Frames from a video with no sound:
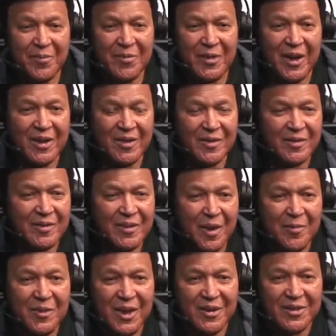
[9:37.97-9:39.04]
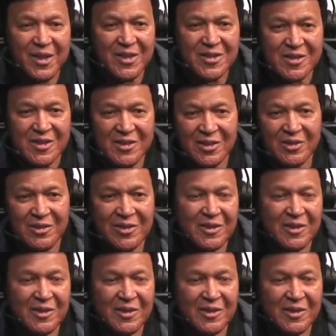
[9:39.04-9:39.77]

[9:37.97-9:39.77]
I'm not destitute.